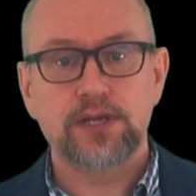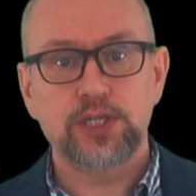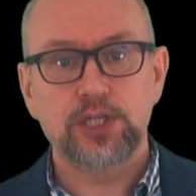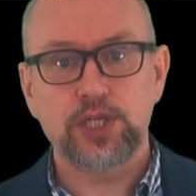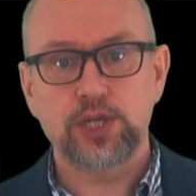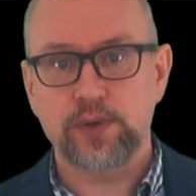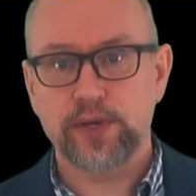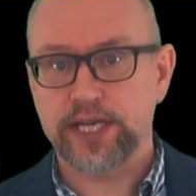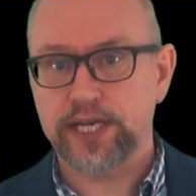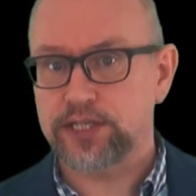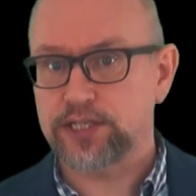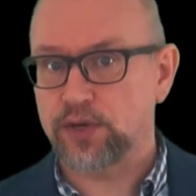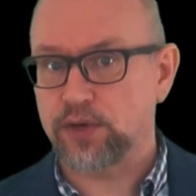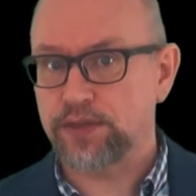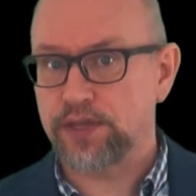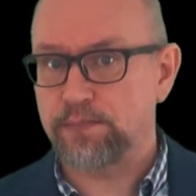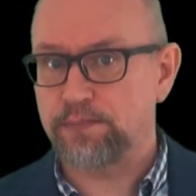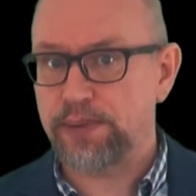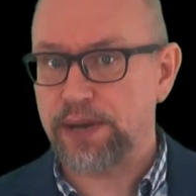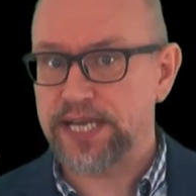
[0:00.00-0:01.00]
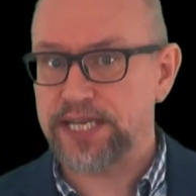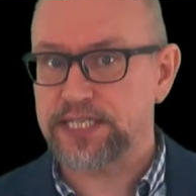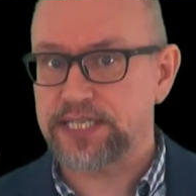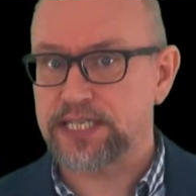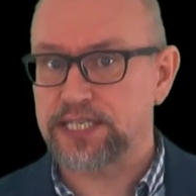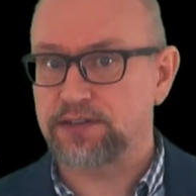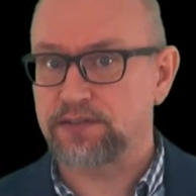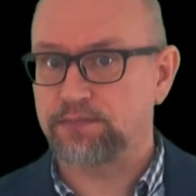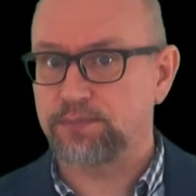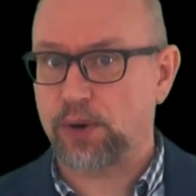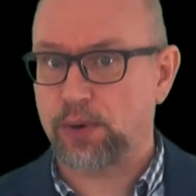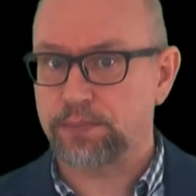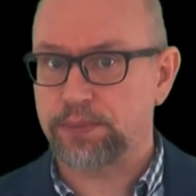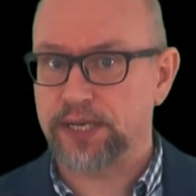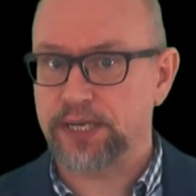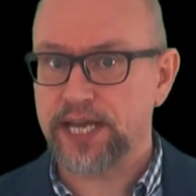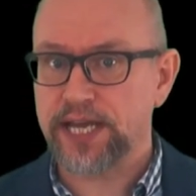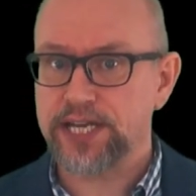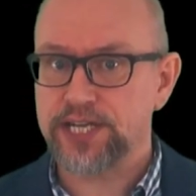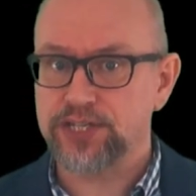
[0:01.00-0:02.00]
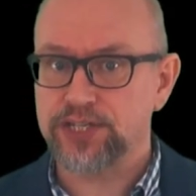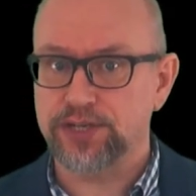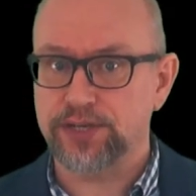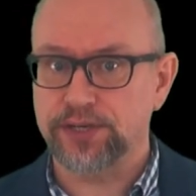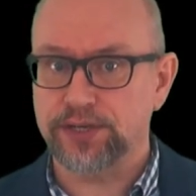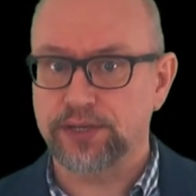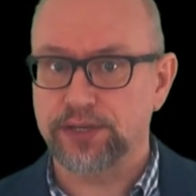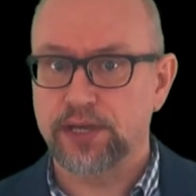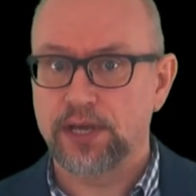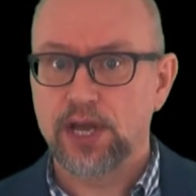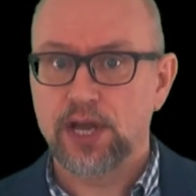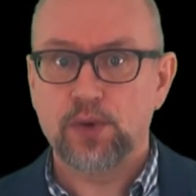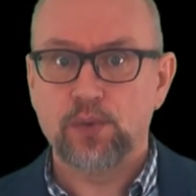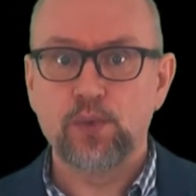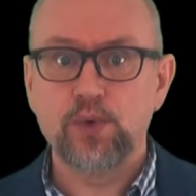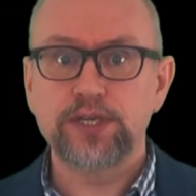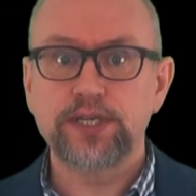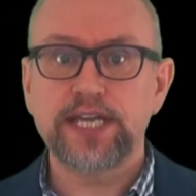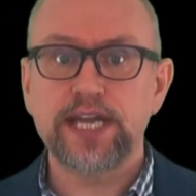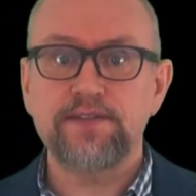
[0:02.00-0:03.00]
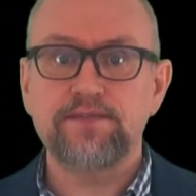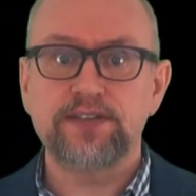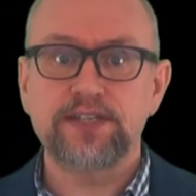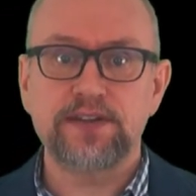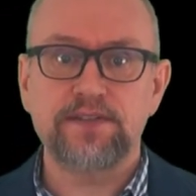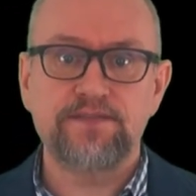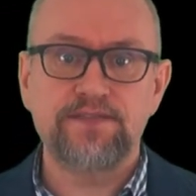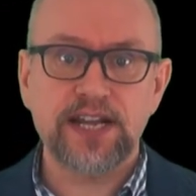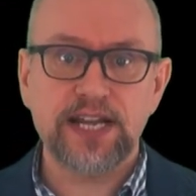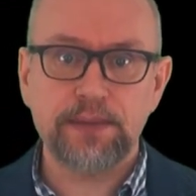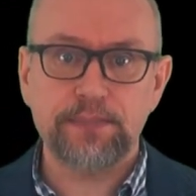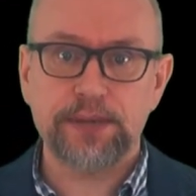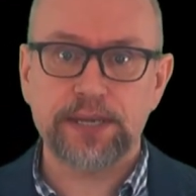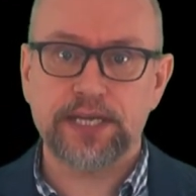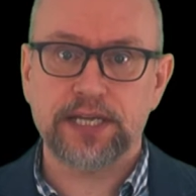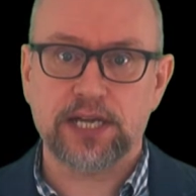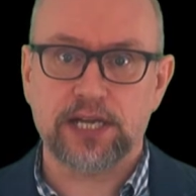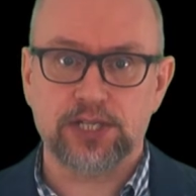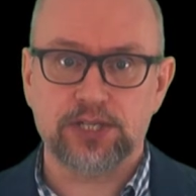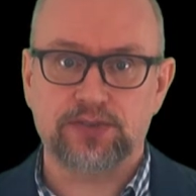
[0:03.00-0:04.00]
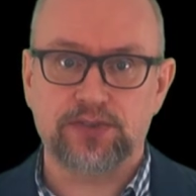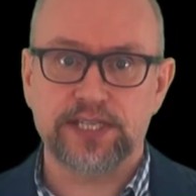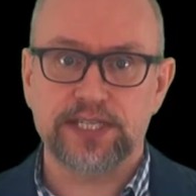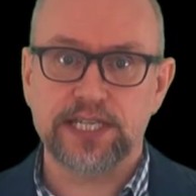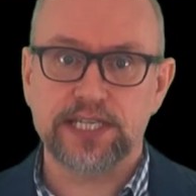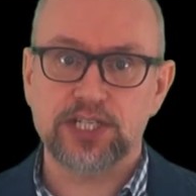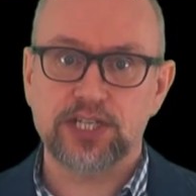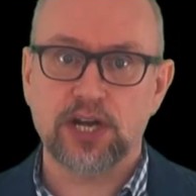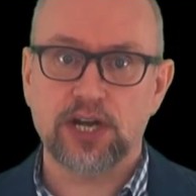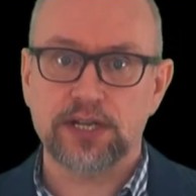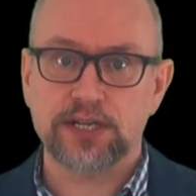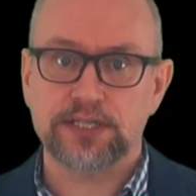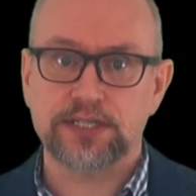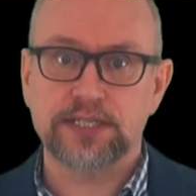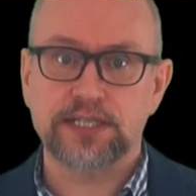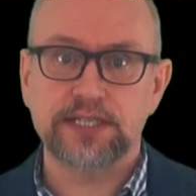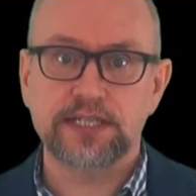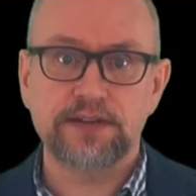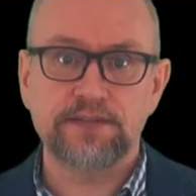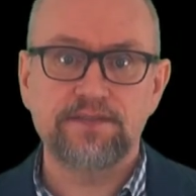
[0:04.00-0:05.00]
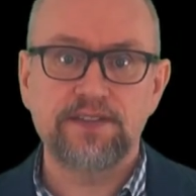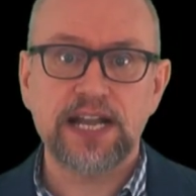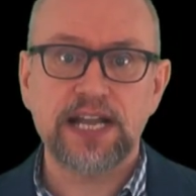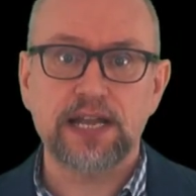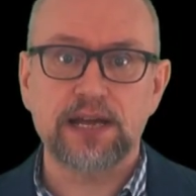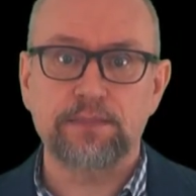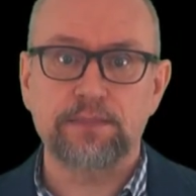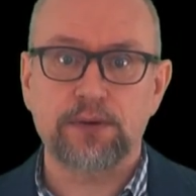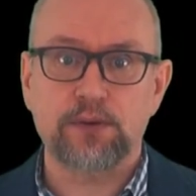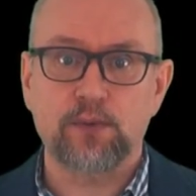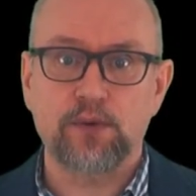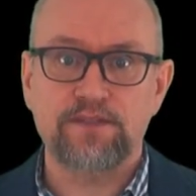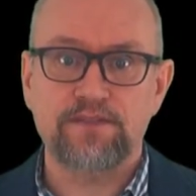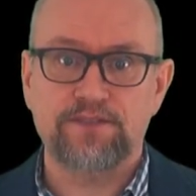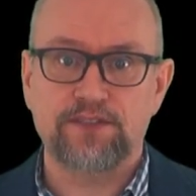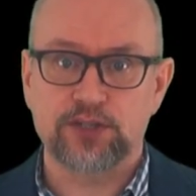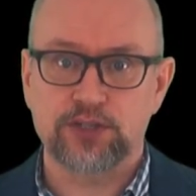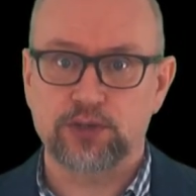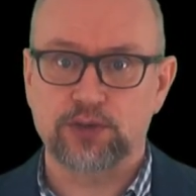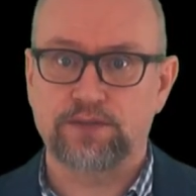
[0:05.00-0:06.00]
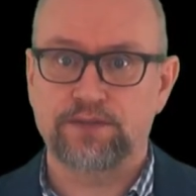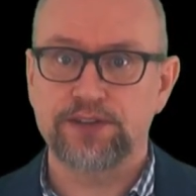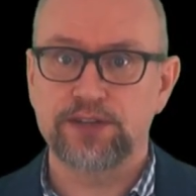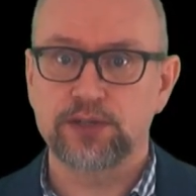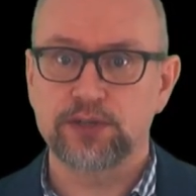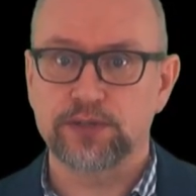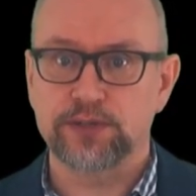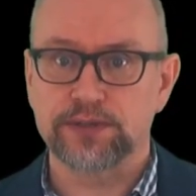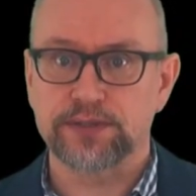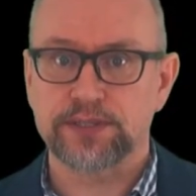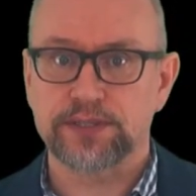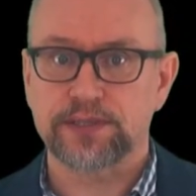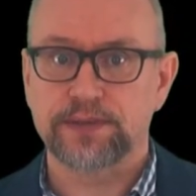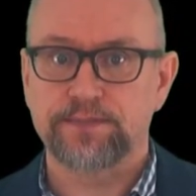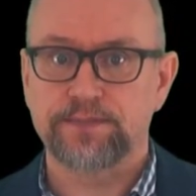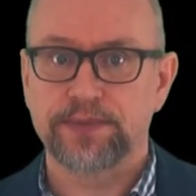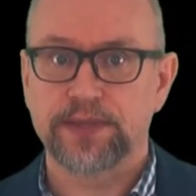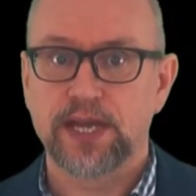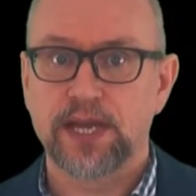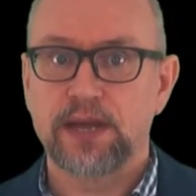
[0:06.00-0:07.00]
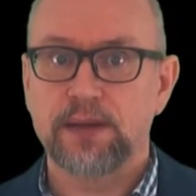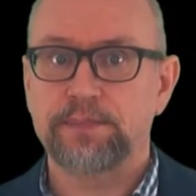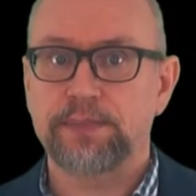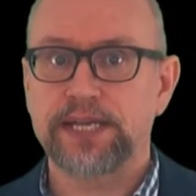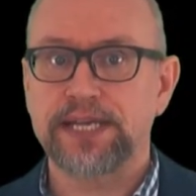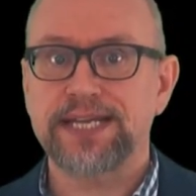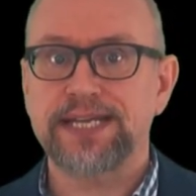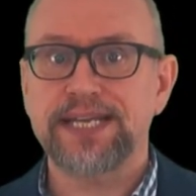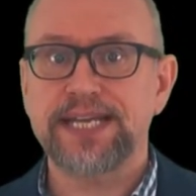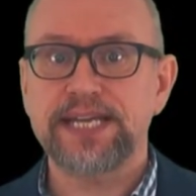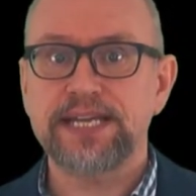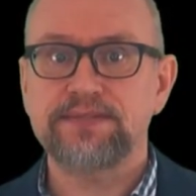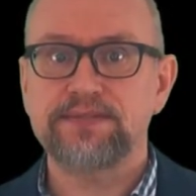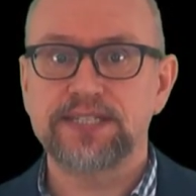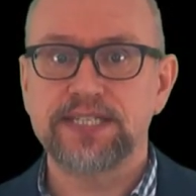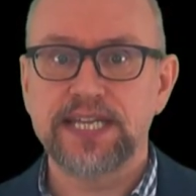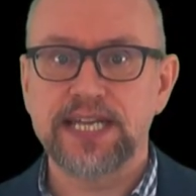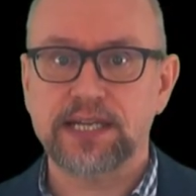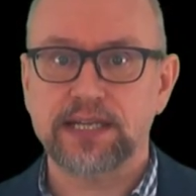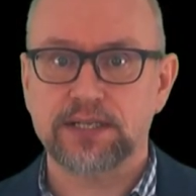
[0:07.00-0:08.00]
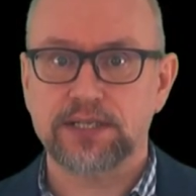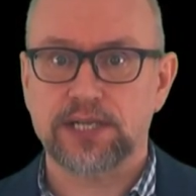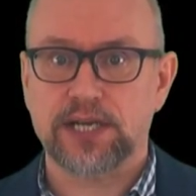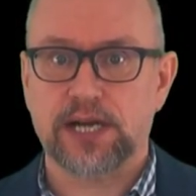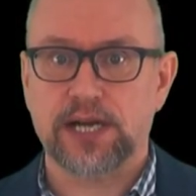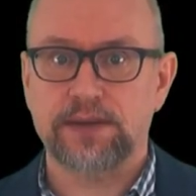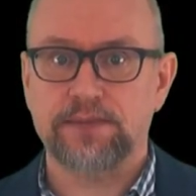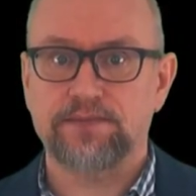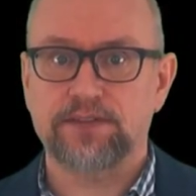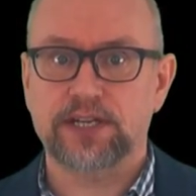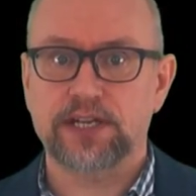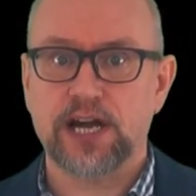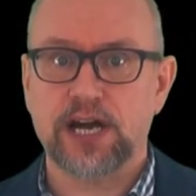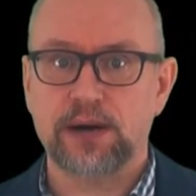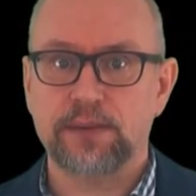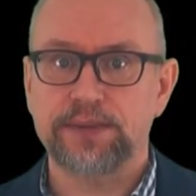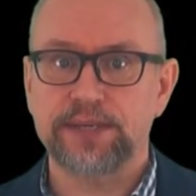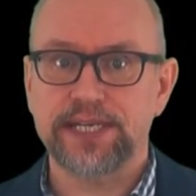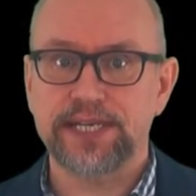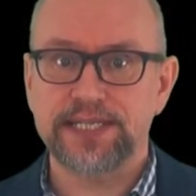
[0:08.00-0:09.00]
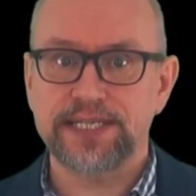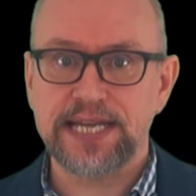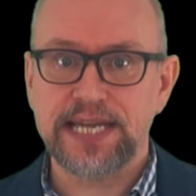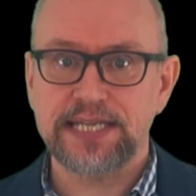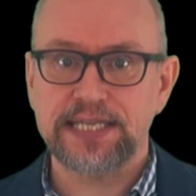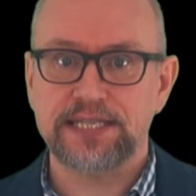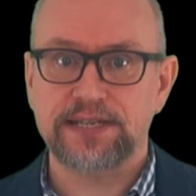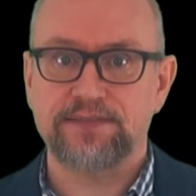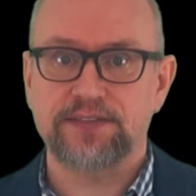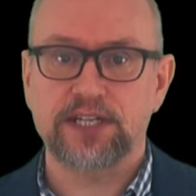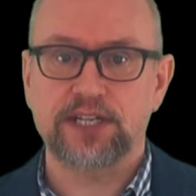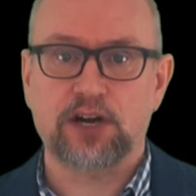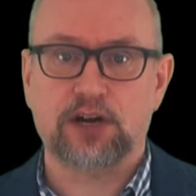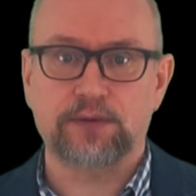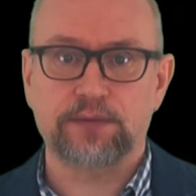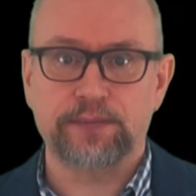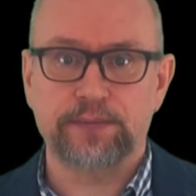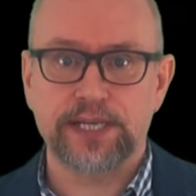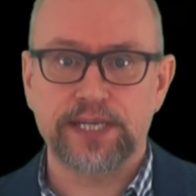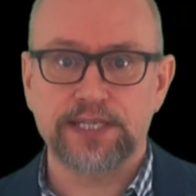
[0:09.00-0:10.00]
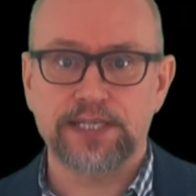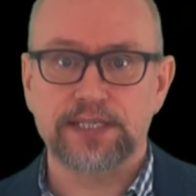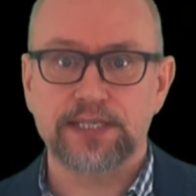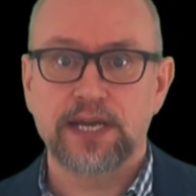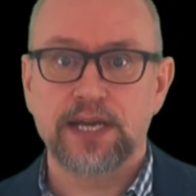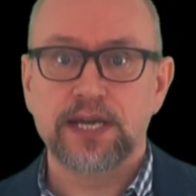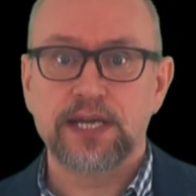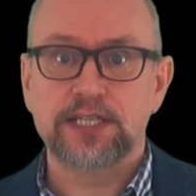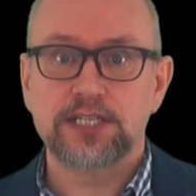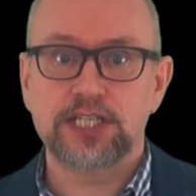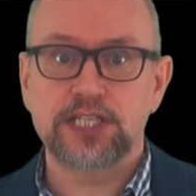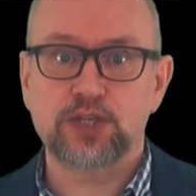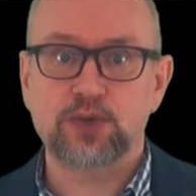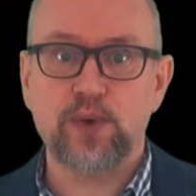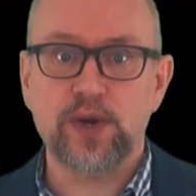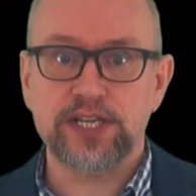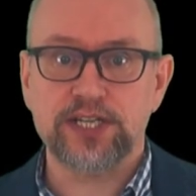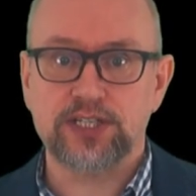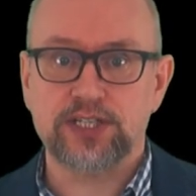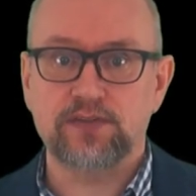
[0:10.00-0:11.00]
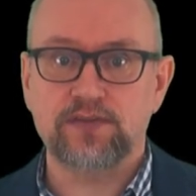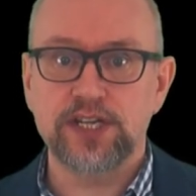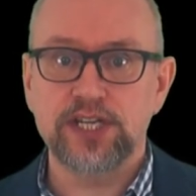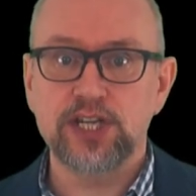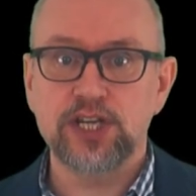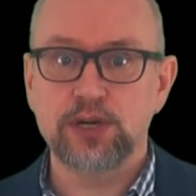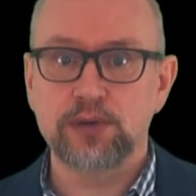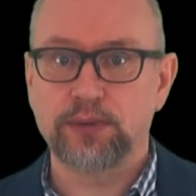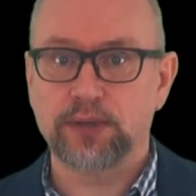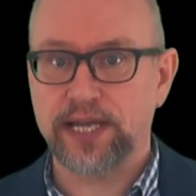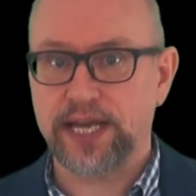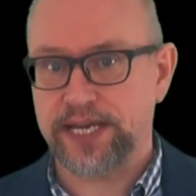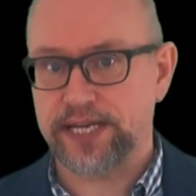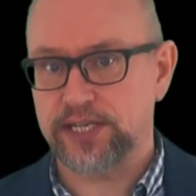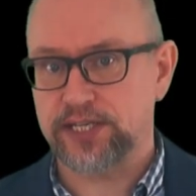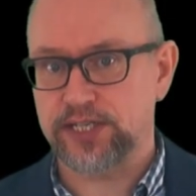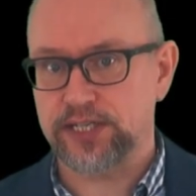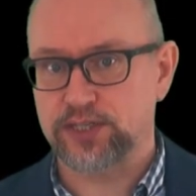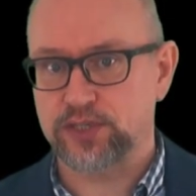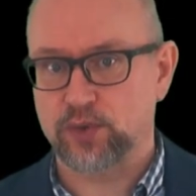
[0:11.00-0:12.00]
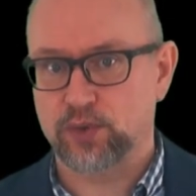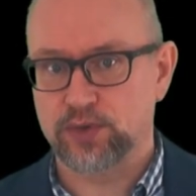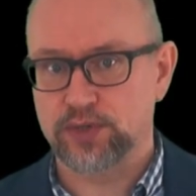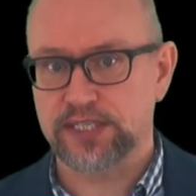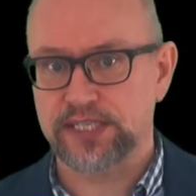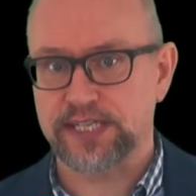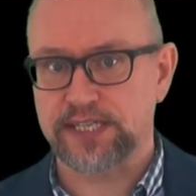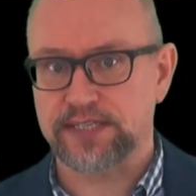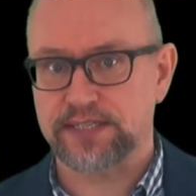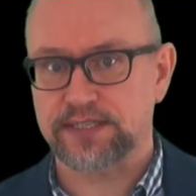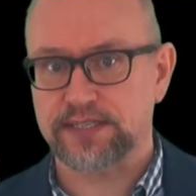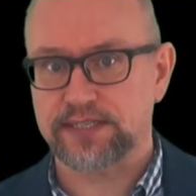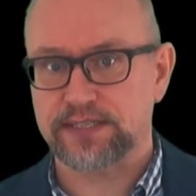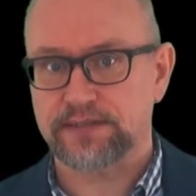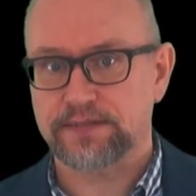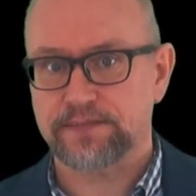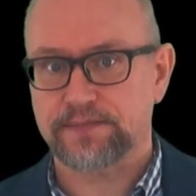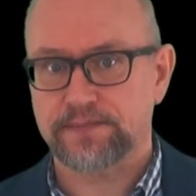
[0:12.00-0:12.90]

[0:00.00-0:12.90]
Doing it on the basis of population would give developing countries a chance to develop with fossil fuels, but it leaves little time for carbon-intensive economies to switch to renewable energy sources.